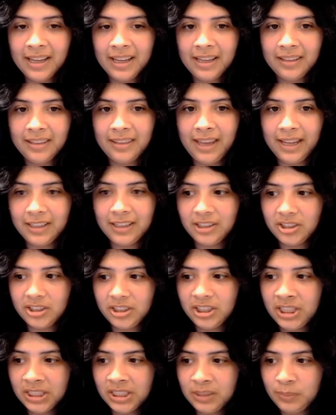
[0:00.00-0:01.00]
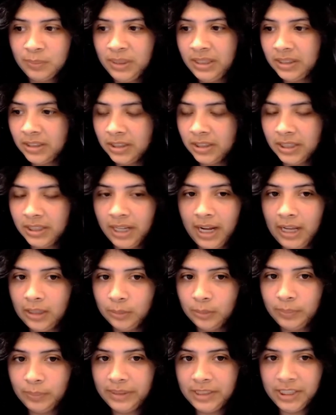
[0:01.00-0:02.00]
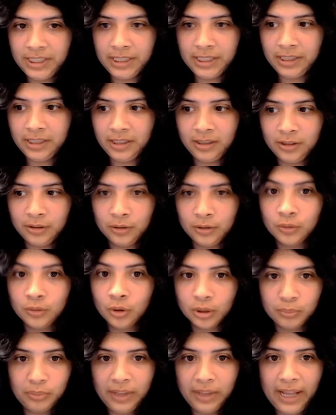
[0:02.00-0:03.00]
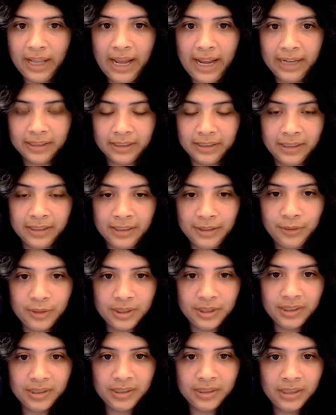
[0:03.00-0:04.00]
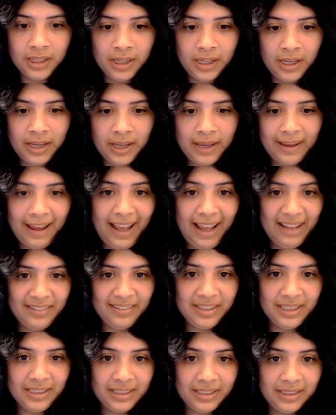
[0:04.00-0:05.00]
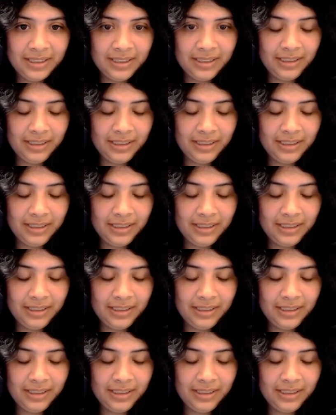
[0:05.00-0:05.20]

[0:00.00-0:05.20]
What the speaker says: that just because you're LGBTQ or black, you just have this,